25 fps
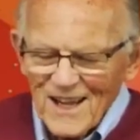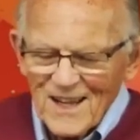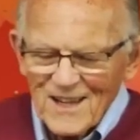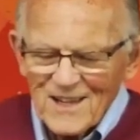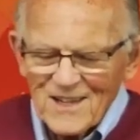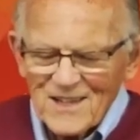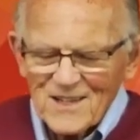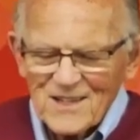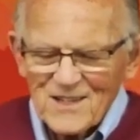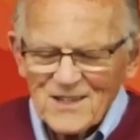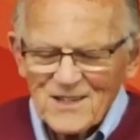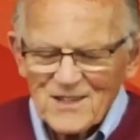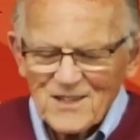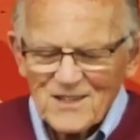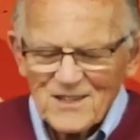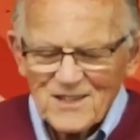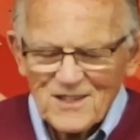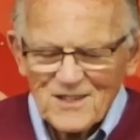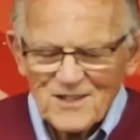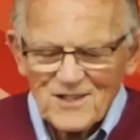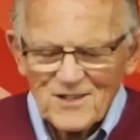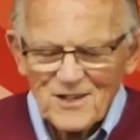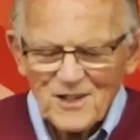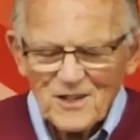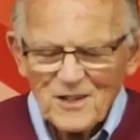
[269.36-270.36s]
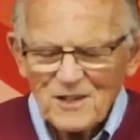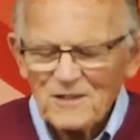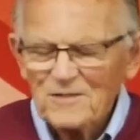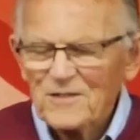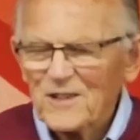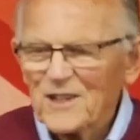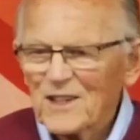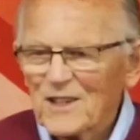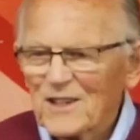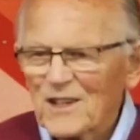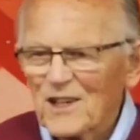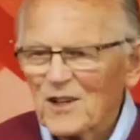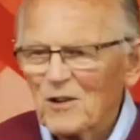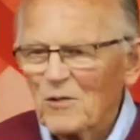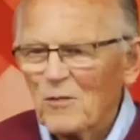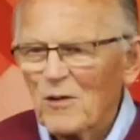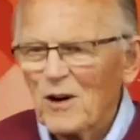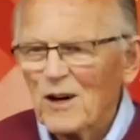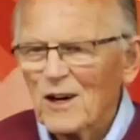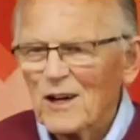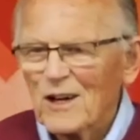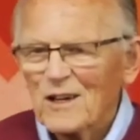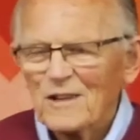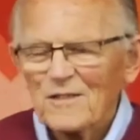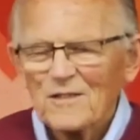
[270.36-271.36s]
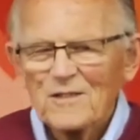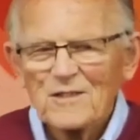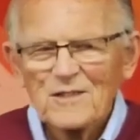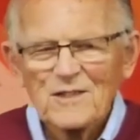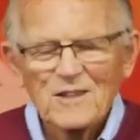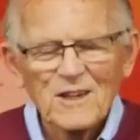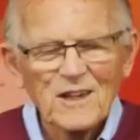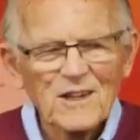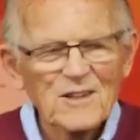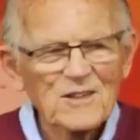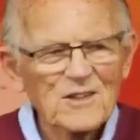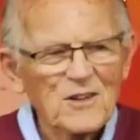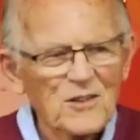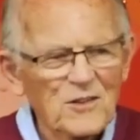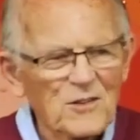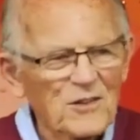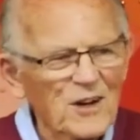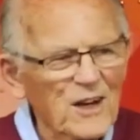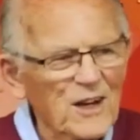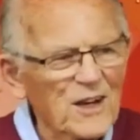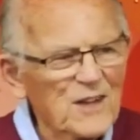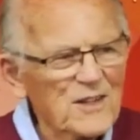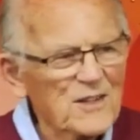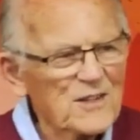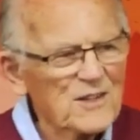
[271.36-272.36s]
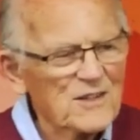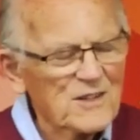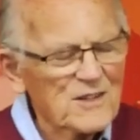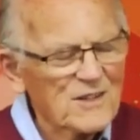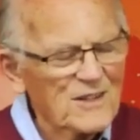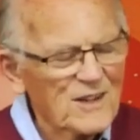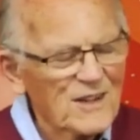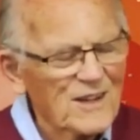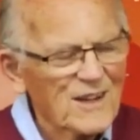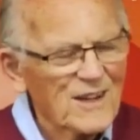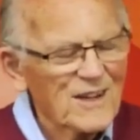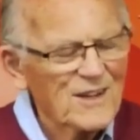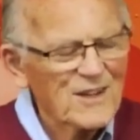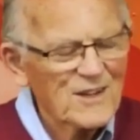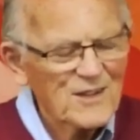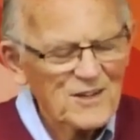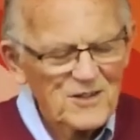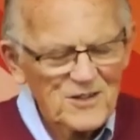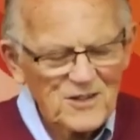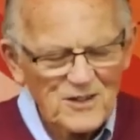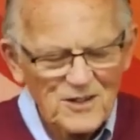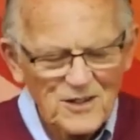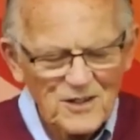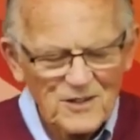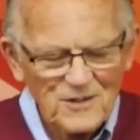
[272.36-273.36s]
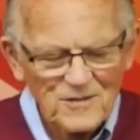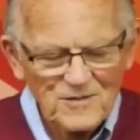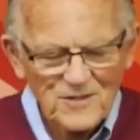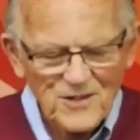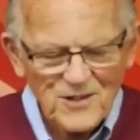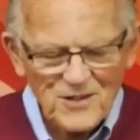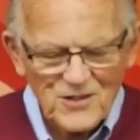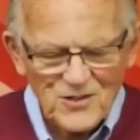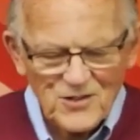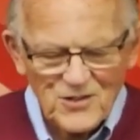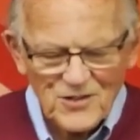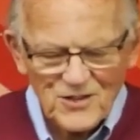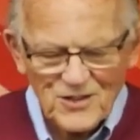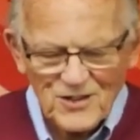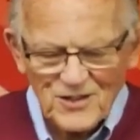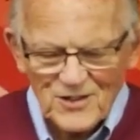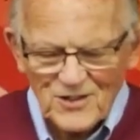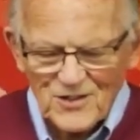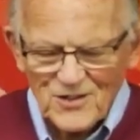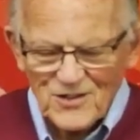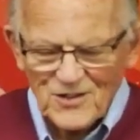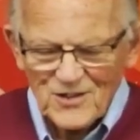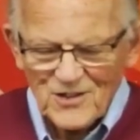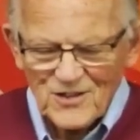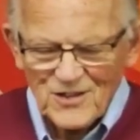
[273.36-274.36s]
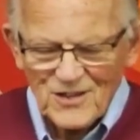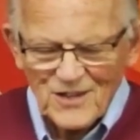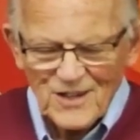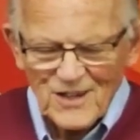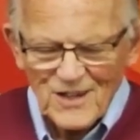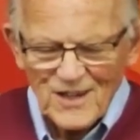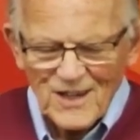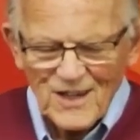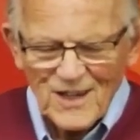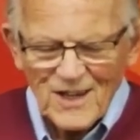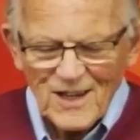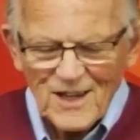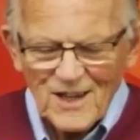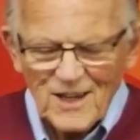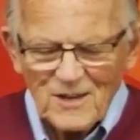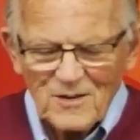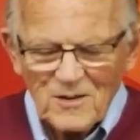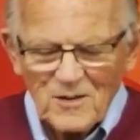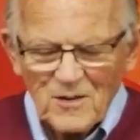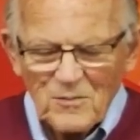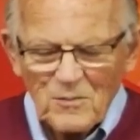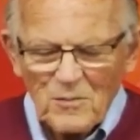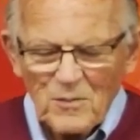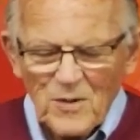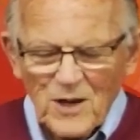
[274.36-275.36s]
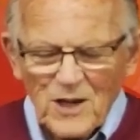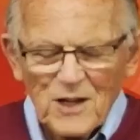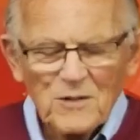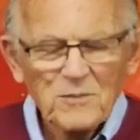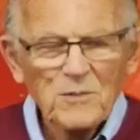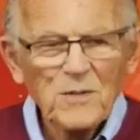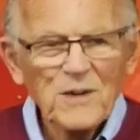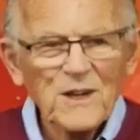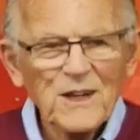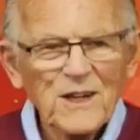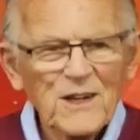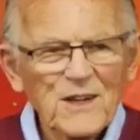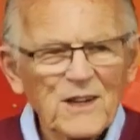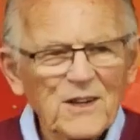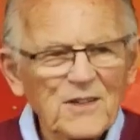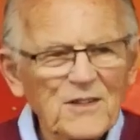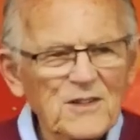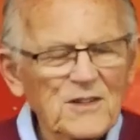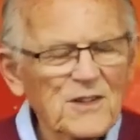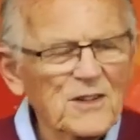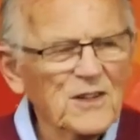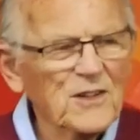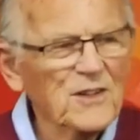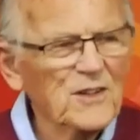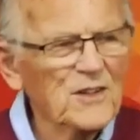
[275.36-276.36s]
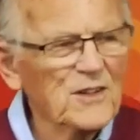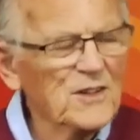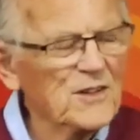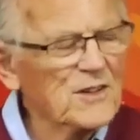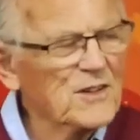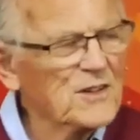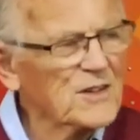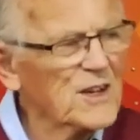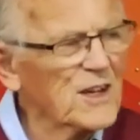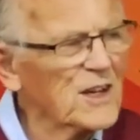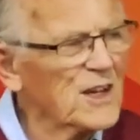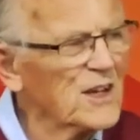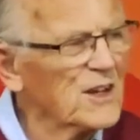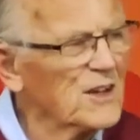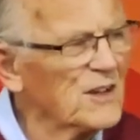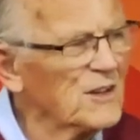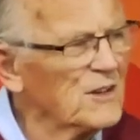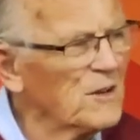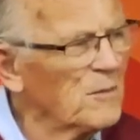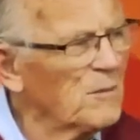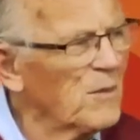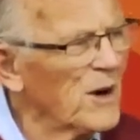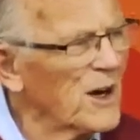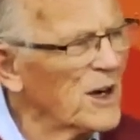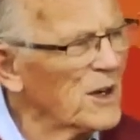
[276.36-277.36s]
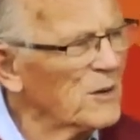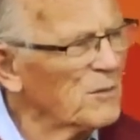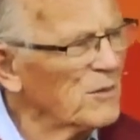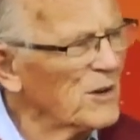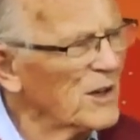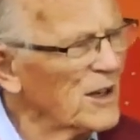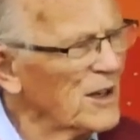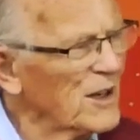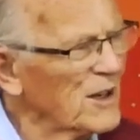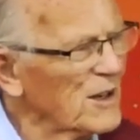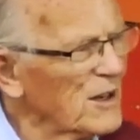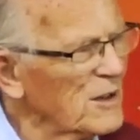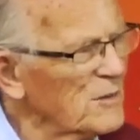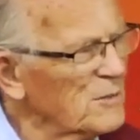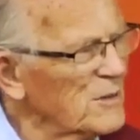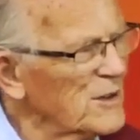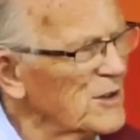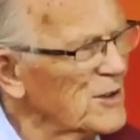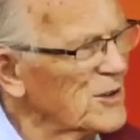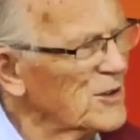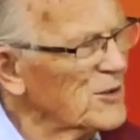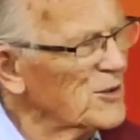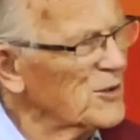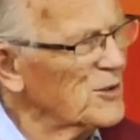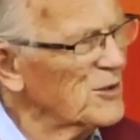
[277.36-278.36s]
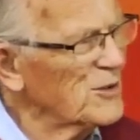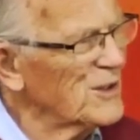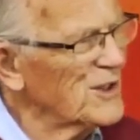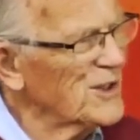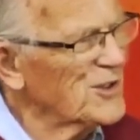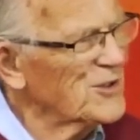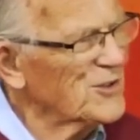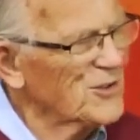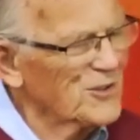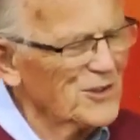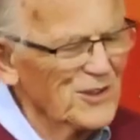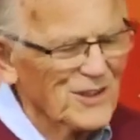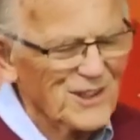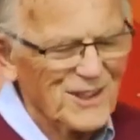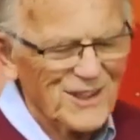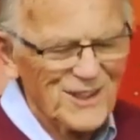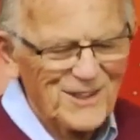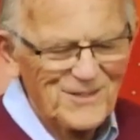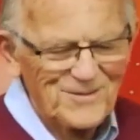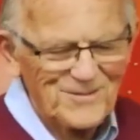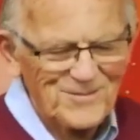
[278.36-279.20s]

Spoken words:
serving their wives as Christ served the church may be considered as taking the Bible a little bit too literally.